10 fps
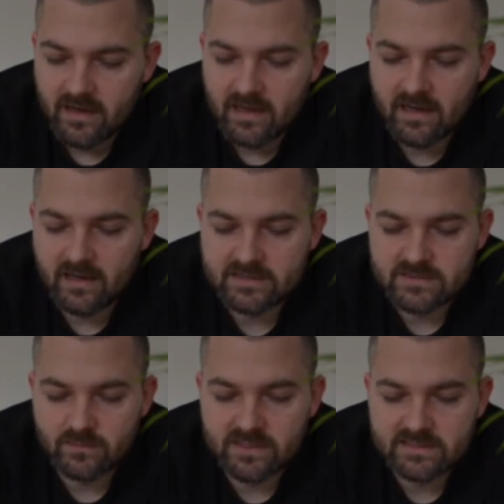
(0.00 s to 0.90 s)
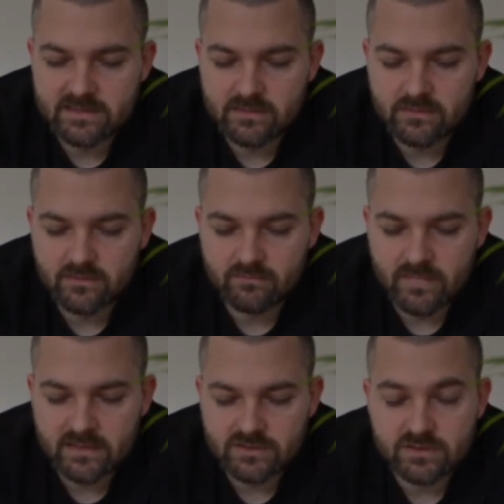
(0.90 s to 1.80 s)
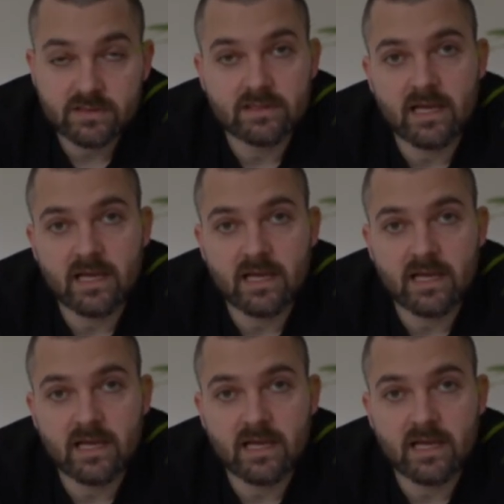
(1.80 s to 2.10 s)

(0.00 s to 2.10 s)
I just wanted to mention